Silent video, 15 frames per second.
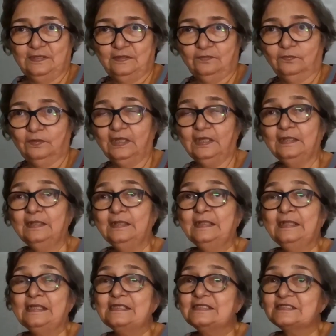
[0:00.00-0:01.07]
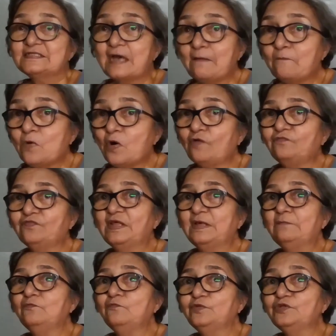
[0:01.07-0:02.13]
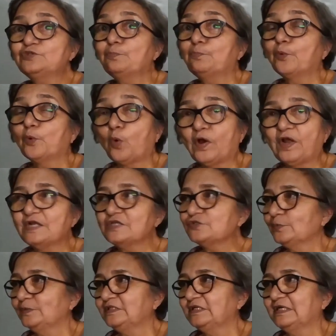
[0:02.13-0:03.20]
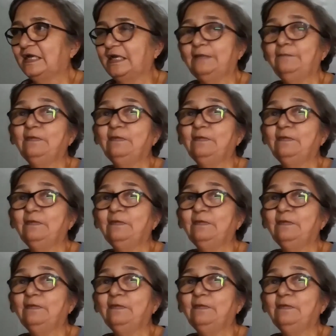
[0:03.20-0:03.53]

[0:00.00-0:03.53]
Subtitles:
Okay, some of them which progress with time